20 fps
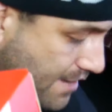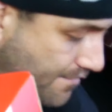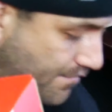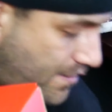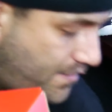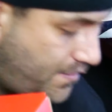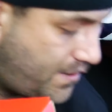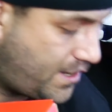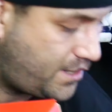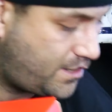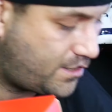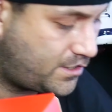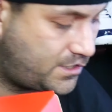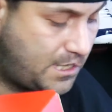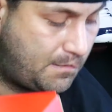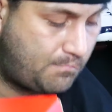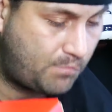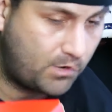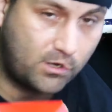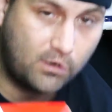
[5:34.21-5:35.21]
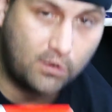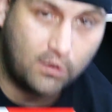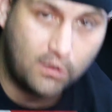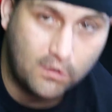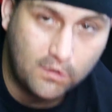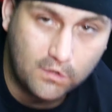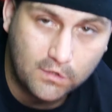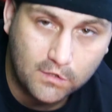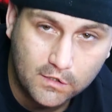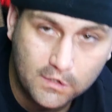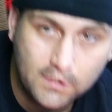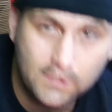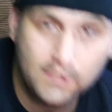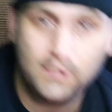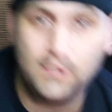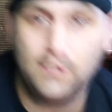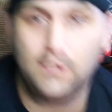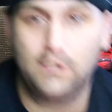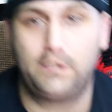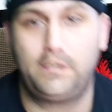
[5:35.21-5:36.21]
different than your typical
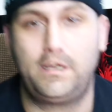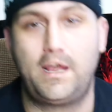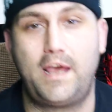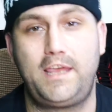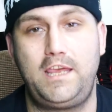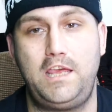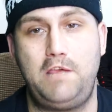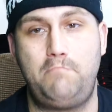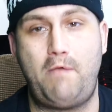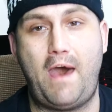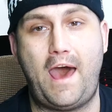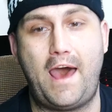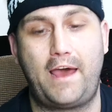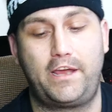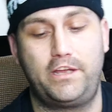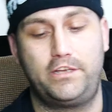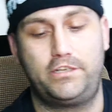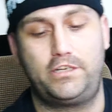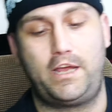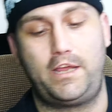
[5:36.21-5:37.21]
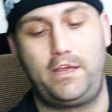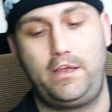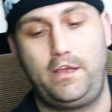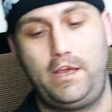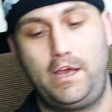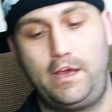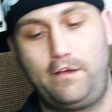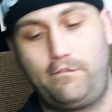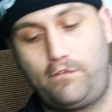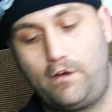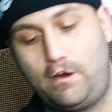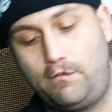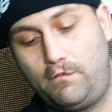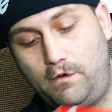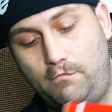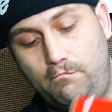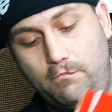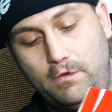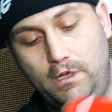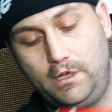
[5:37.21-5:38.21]
Nike package that you get from
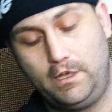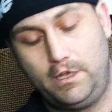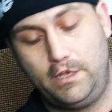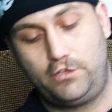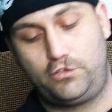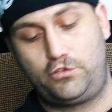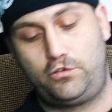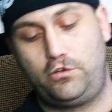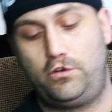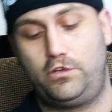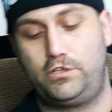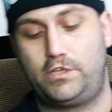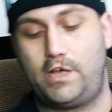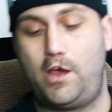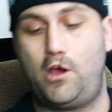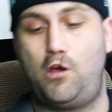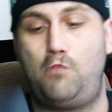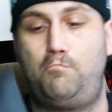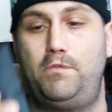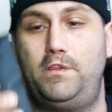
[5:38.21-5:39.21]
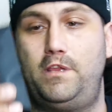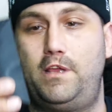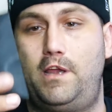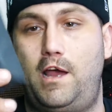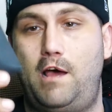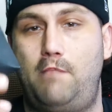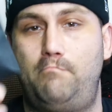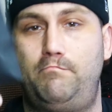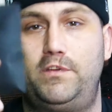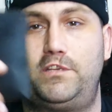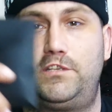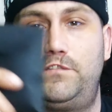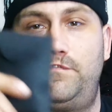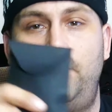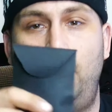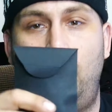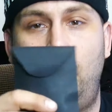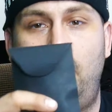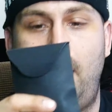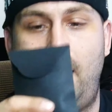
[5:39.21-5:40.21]
them. As soon as I opened it up, this
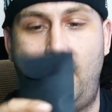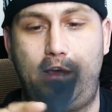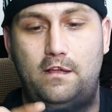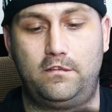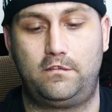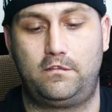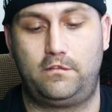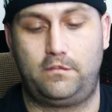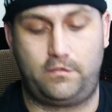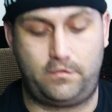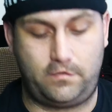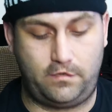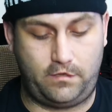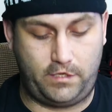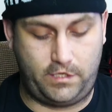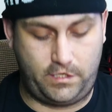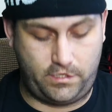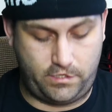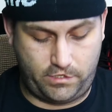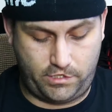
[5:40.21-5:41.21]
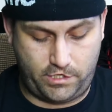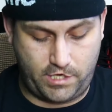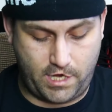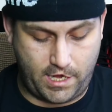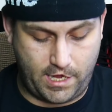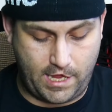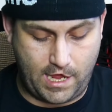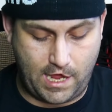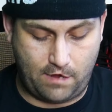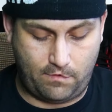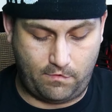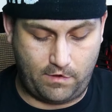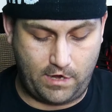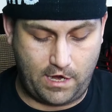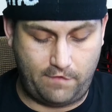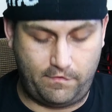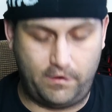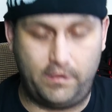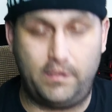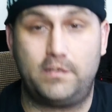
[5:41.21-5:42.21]
fell out. So let's check out
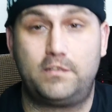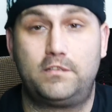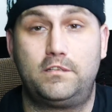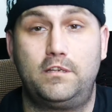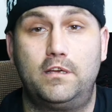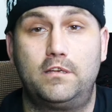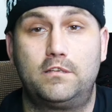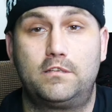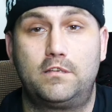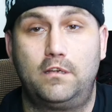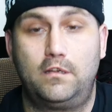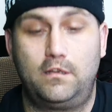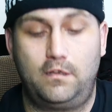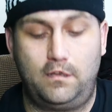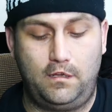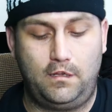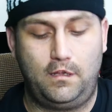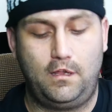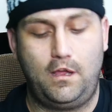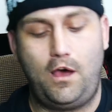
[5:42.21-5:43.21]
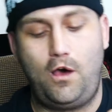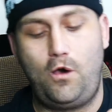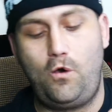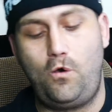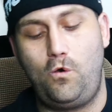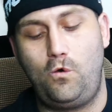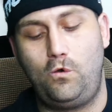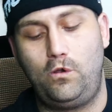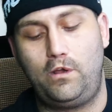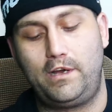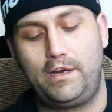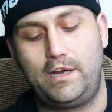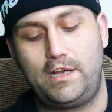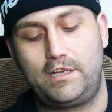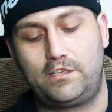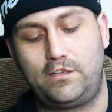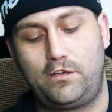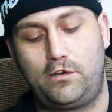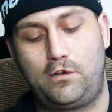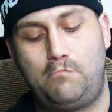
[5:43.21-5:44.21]
whatever this is. Oh, look at
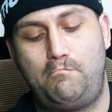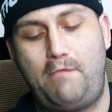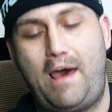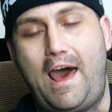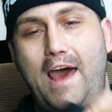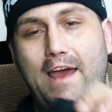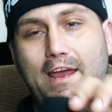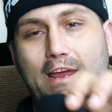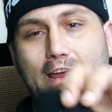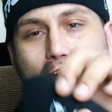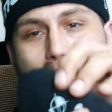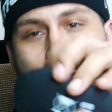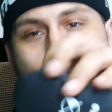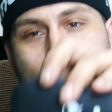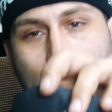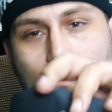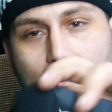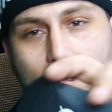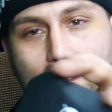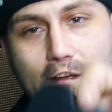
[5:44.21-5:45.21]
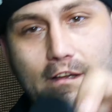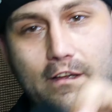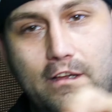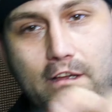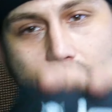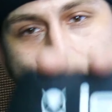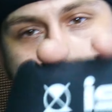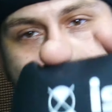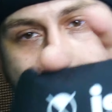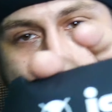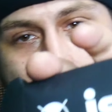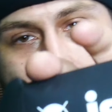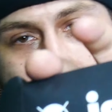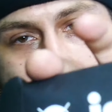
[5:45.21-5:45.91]
this little bag here. So